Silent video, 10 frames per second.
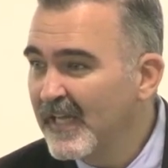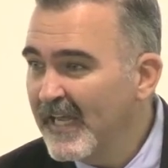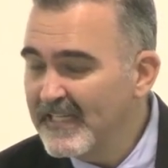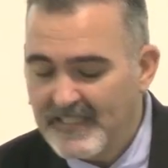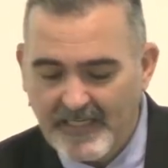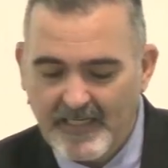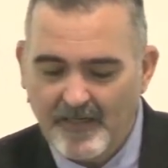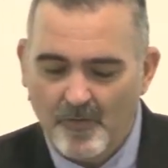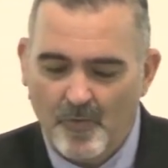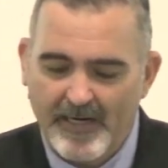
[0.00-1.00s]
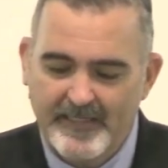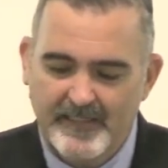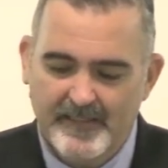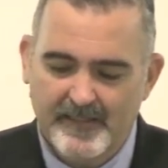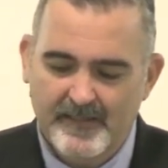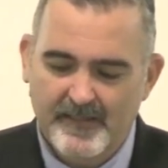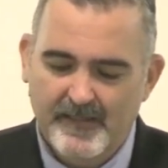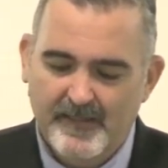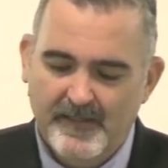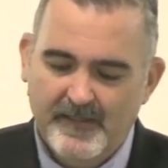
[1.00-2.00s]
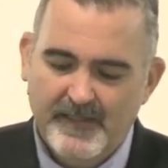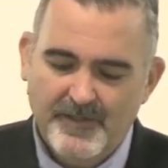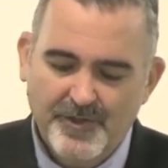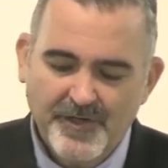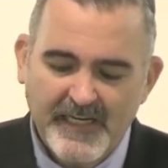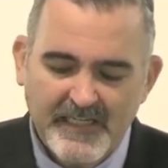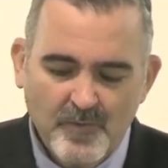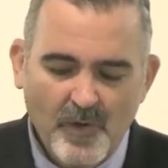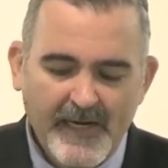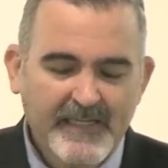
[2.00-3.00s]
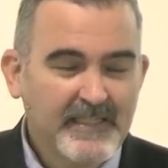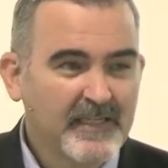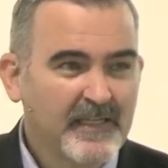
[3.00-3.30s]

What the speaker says: as he waited. During his wait,